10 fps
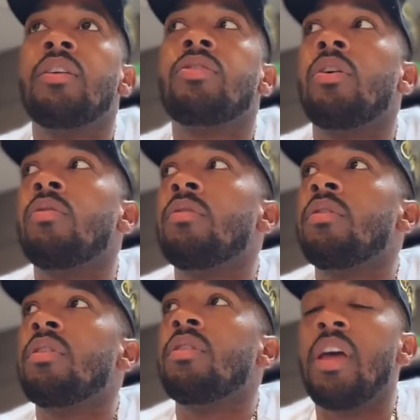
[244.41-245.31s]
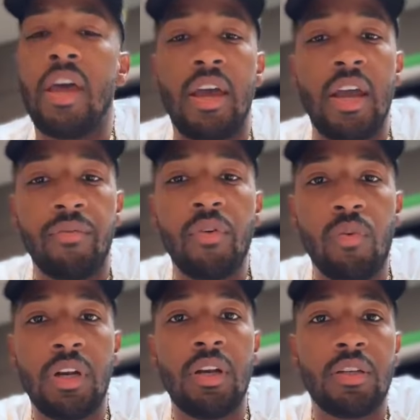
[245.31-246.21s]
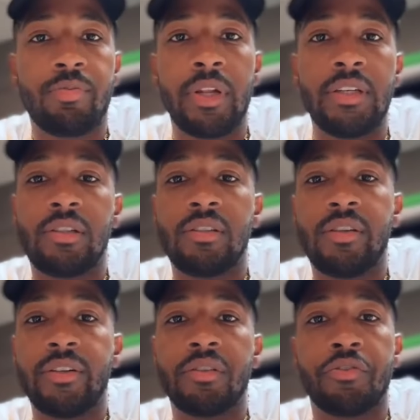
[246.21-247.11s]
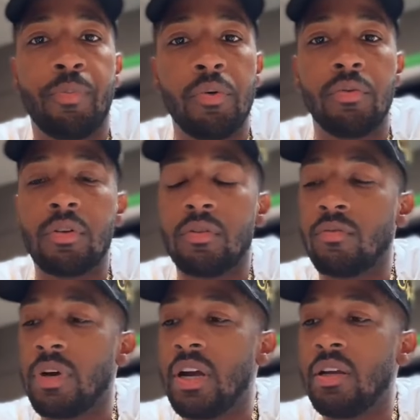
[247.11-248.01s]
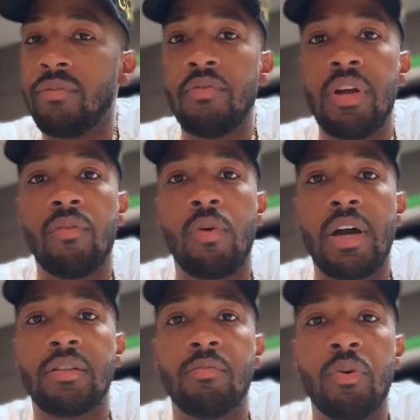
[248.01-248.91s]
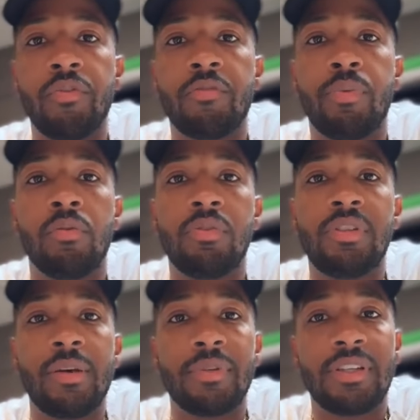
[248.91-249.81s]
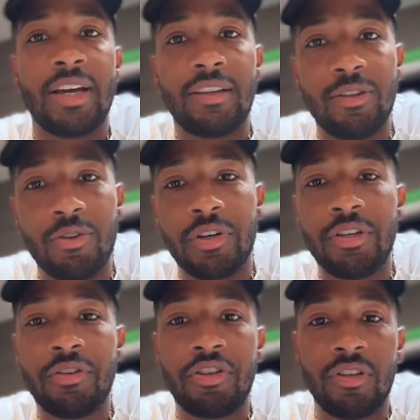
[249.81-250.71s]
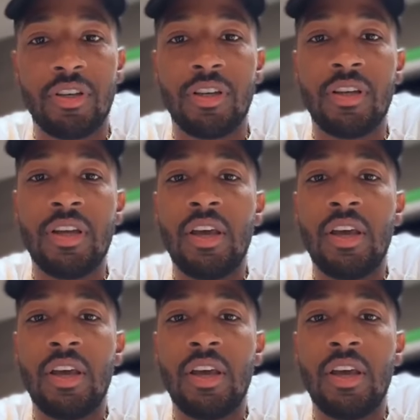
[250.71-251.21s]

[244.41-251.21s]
So at every one of these places, there's a spook, right? If you never watched the movie Spook Who Sat Beside the Door, you should.